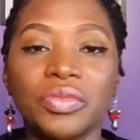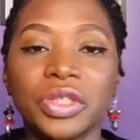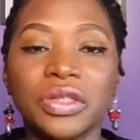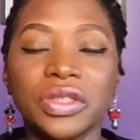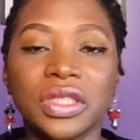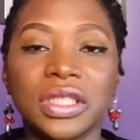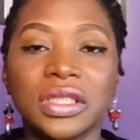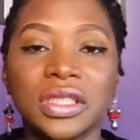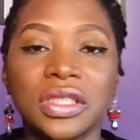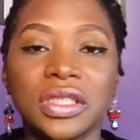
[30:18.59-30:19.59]
Because of the
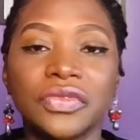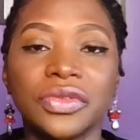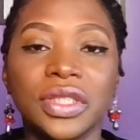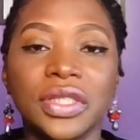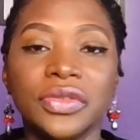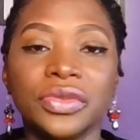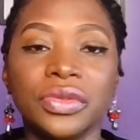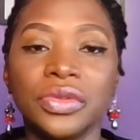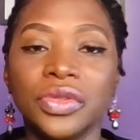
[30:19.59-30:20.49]
discovery rule,